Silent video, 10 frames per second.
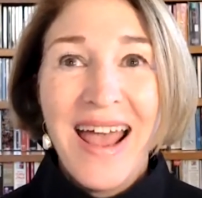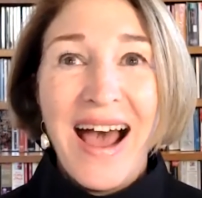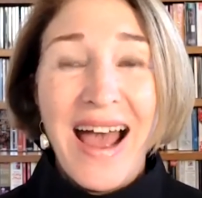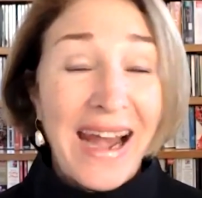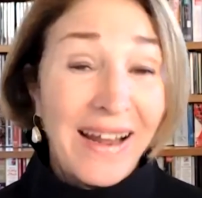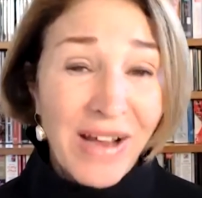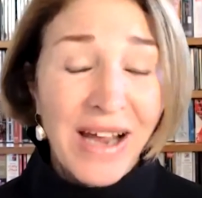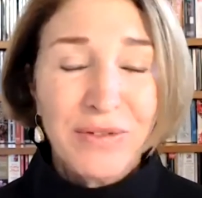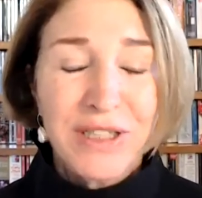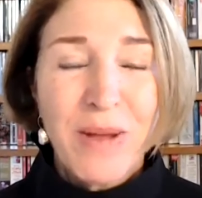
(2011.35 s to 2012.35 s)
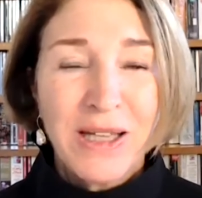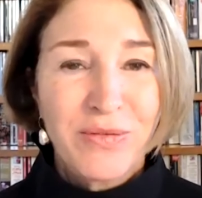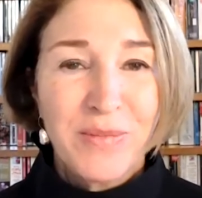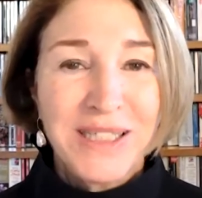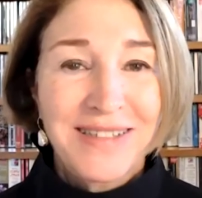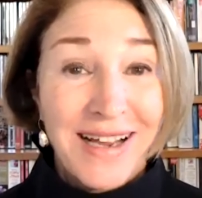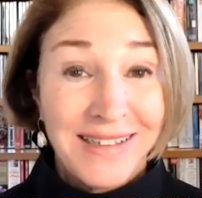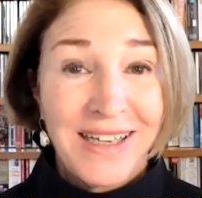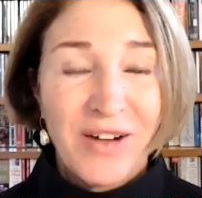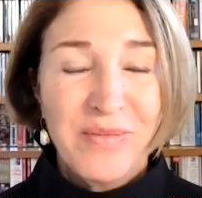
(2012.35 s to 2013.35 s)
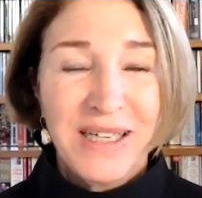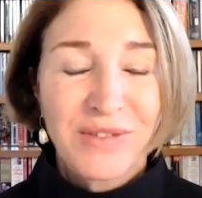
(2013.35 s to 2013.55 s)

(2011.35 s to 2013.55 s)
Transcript: And I've gotten response from inside the government